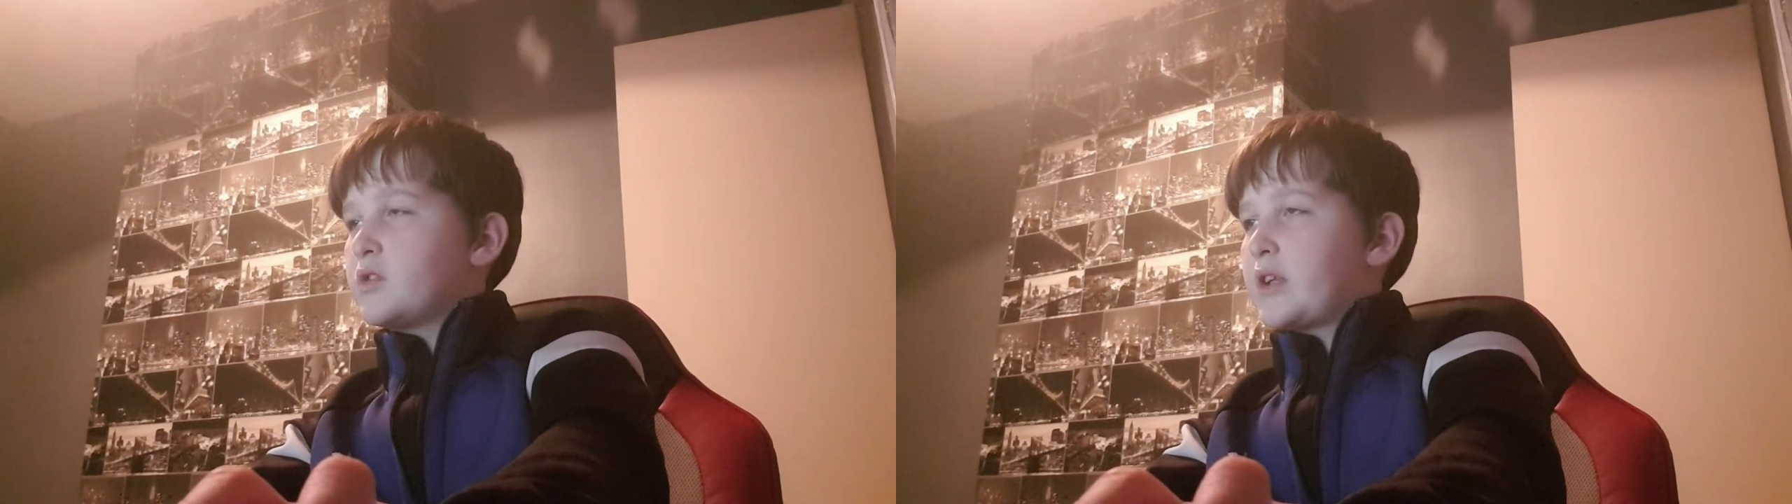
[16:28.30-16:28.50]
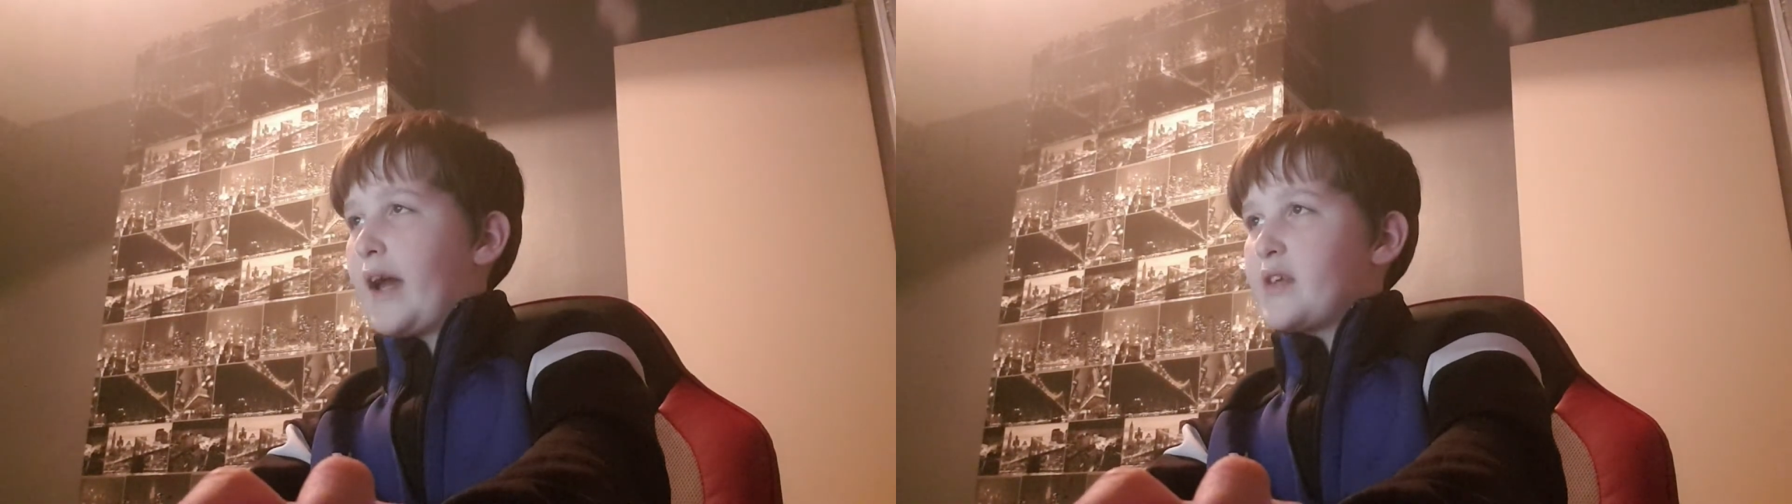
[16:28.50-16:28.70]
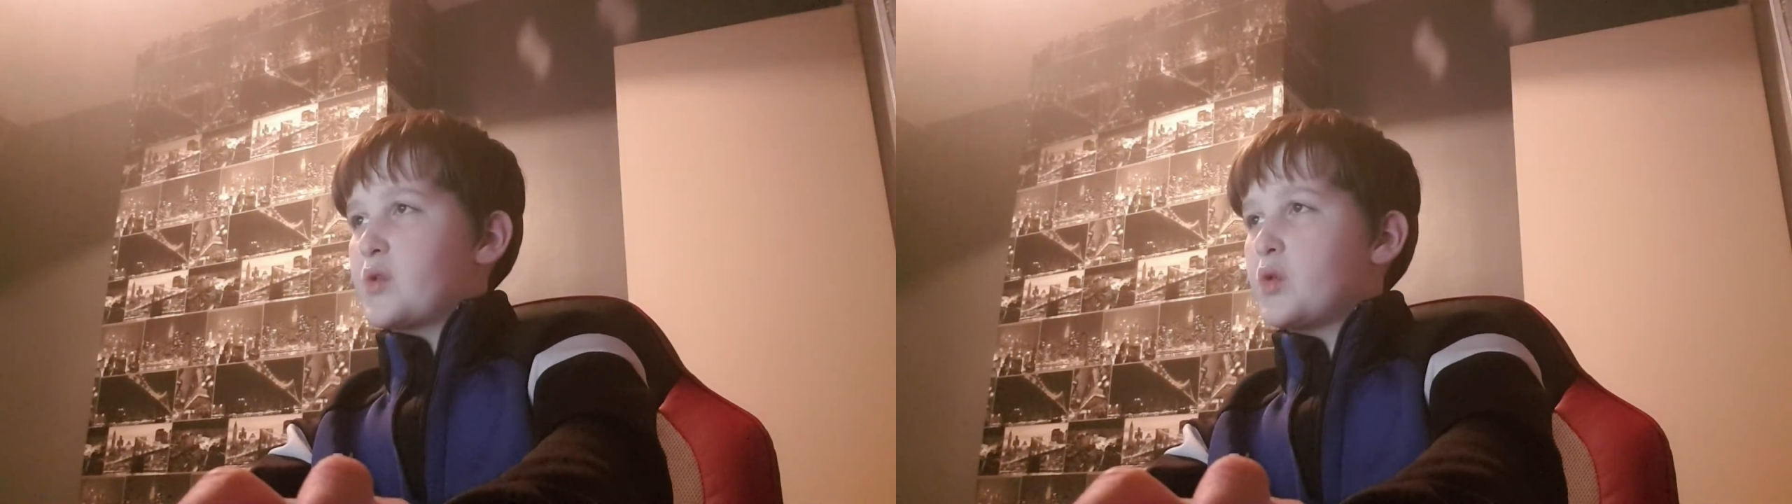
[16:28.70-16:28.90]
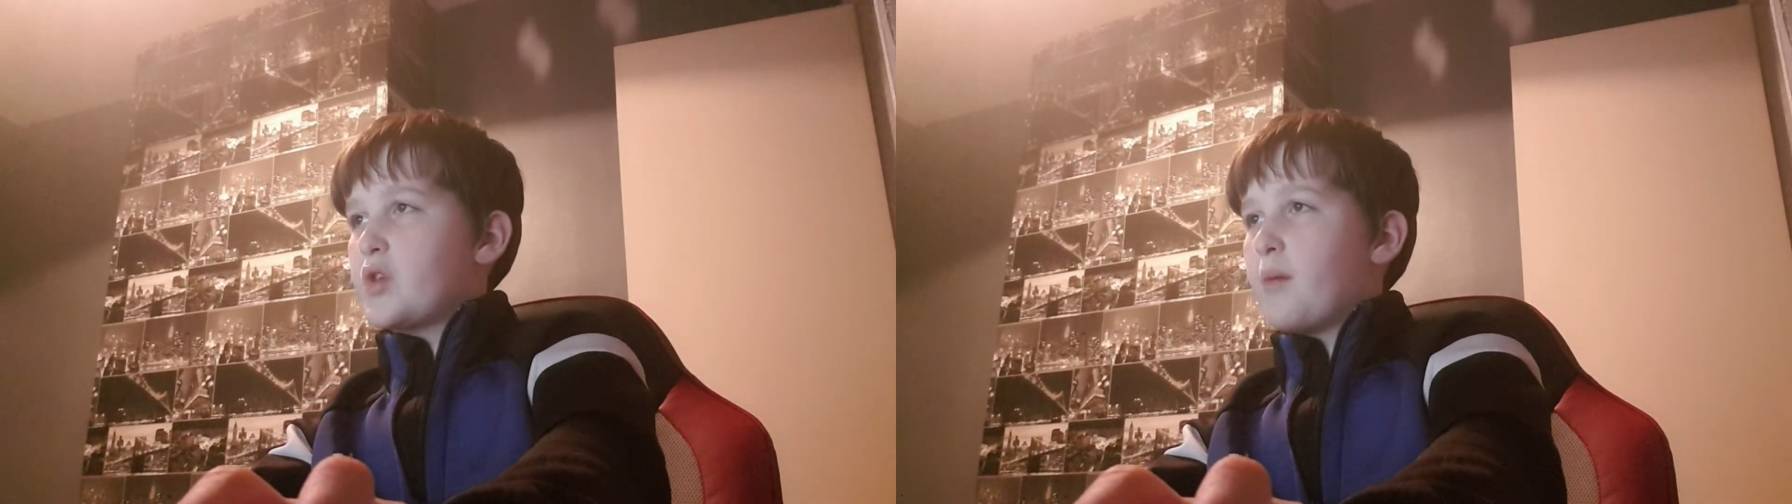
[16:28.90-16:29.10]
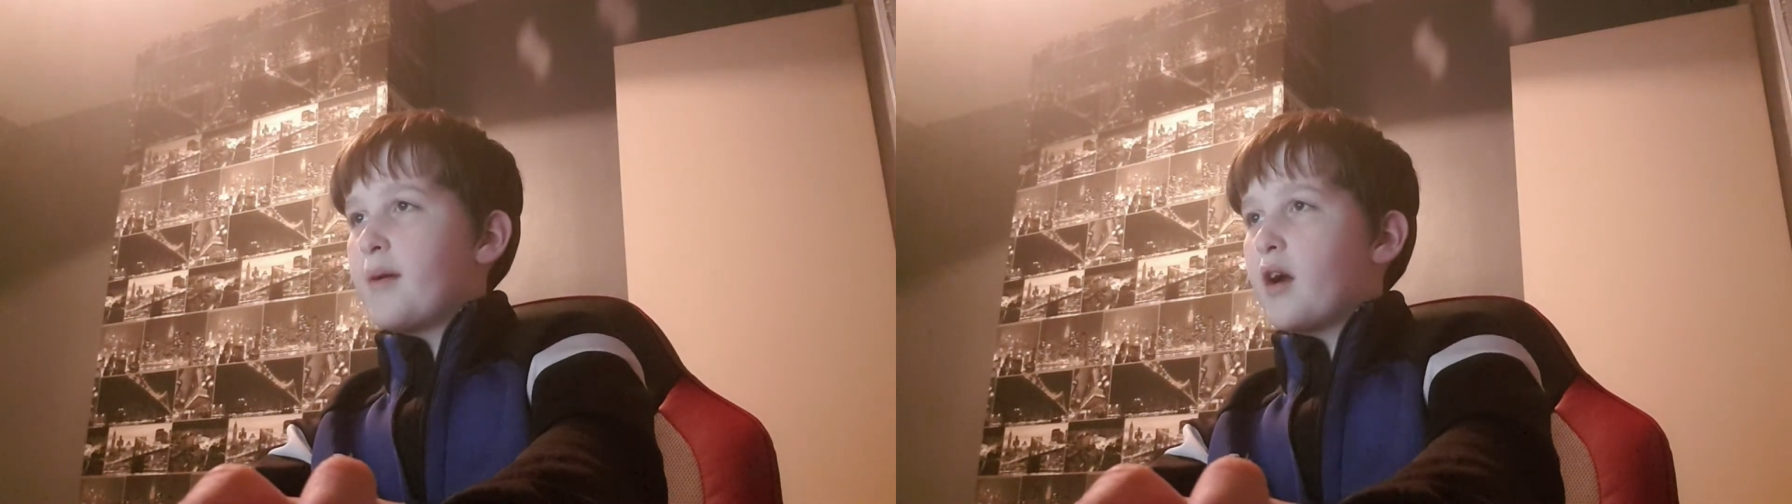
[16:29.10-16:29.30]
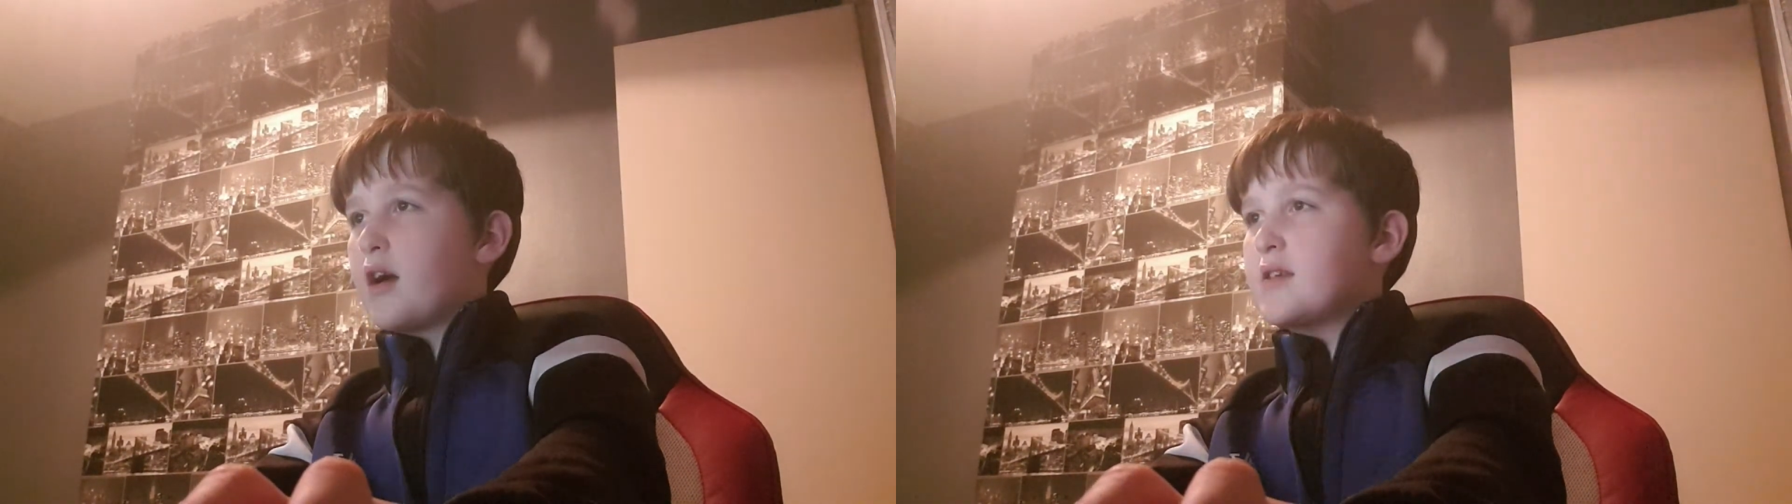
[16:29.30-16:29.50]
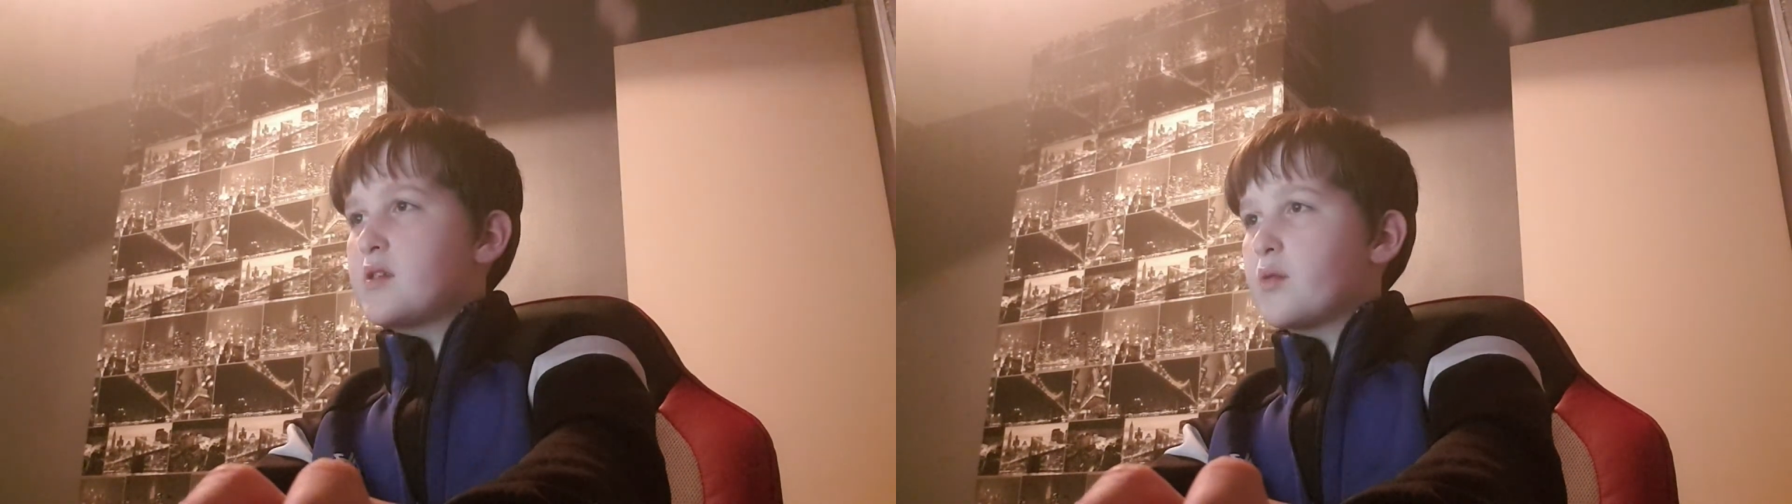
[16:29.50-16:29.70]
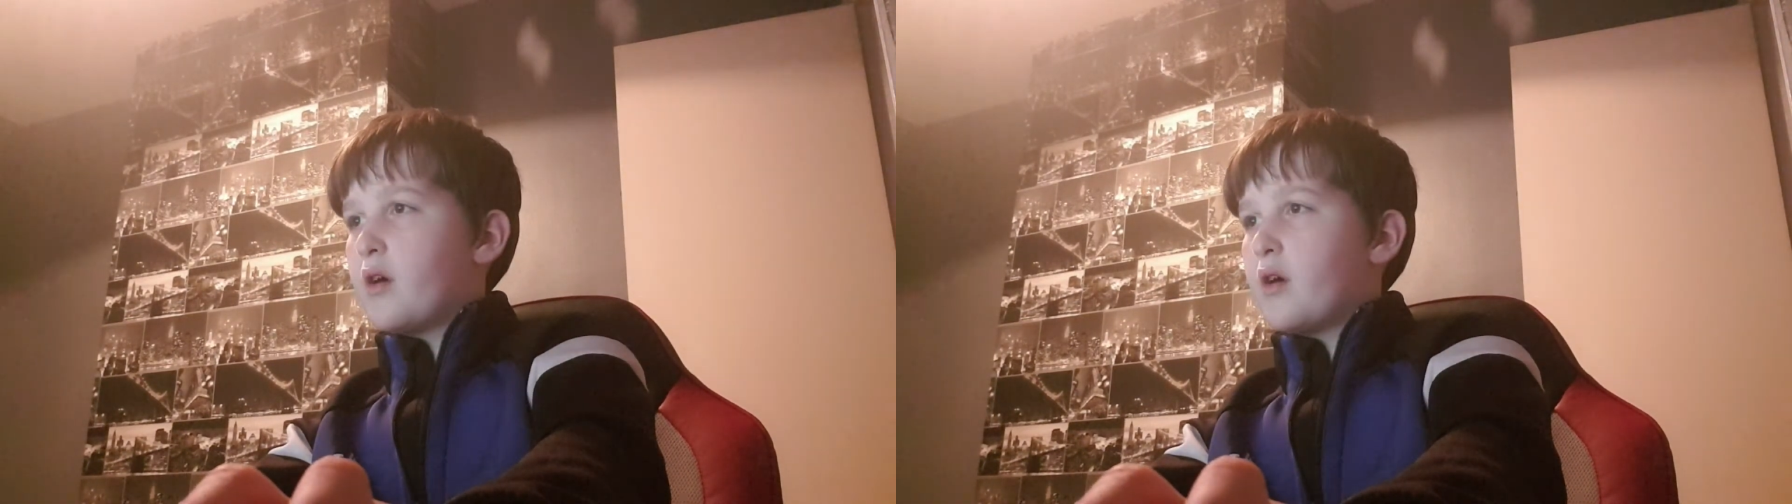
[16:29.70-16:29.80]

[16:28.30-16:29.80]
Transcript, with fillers: Okay, store's open, guys.